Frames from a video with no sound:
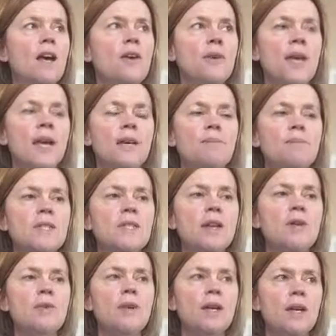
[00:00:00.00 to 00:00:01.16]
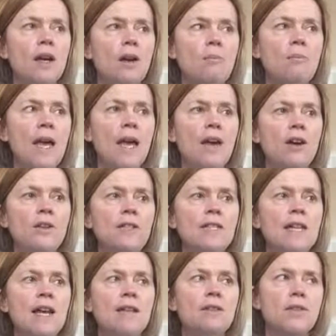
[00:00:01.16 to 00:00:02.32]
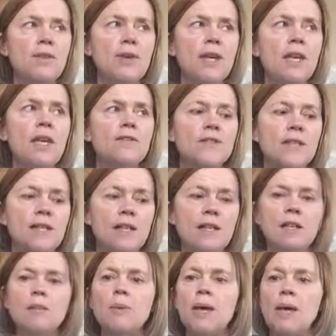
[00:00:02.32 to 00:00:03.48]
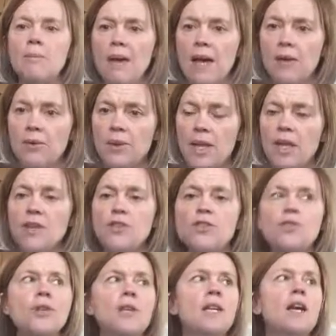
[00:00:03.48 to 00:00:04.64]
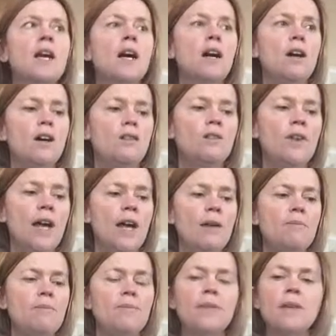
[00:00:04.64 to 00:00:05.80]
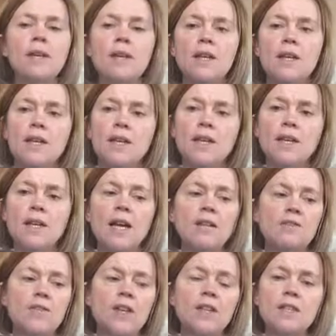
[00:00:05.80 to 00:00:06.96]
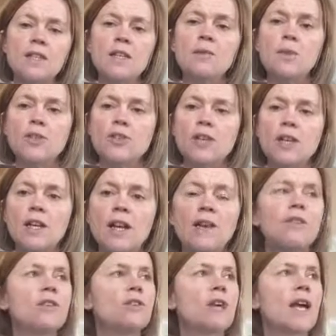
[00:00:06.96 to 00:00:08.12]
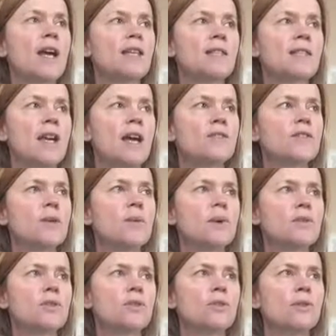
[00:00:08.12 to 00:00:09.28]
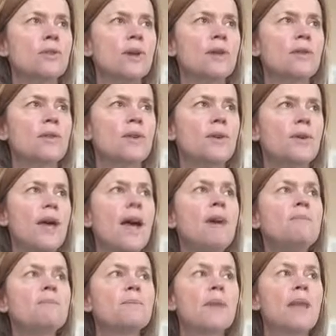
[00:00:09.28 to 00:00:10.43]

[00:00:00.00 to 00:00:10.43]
Okay, so on slide 3, I've said a little bit about the history of advocacy, which you can have a look at yourself, so I won't talk through that.